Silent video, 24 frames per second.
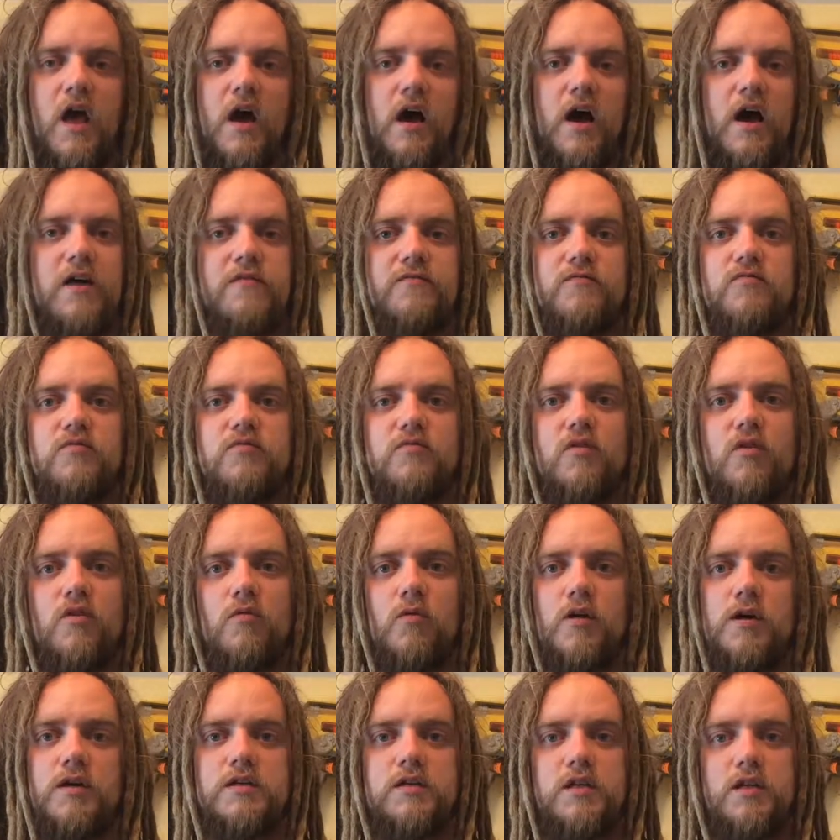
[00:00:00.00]
I have
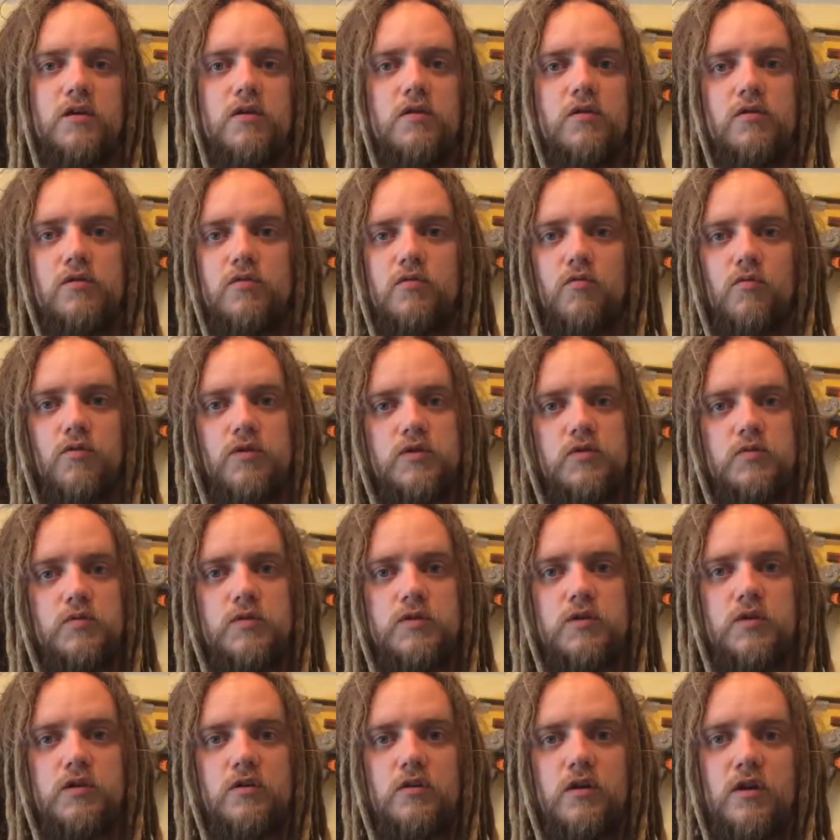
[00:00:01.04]
no idea who thought this
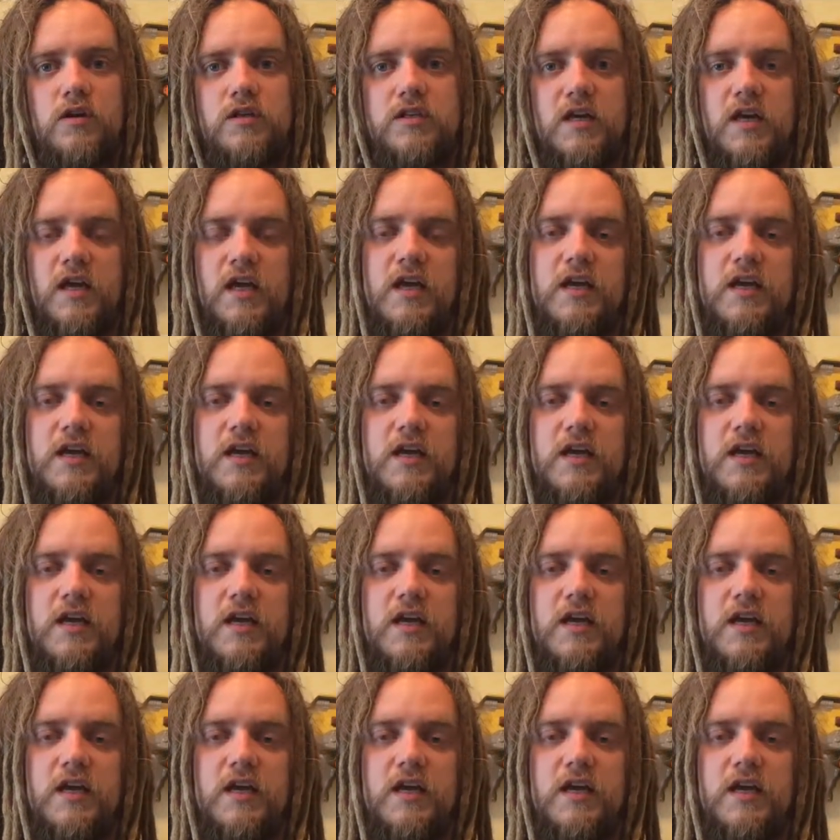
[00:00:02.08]
was a good idea.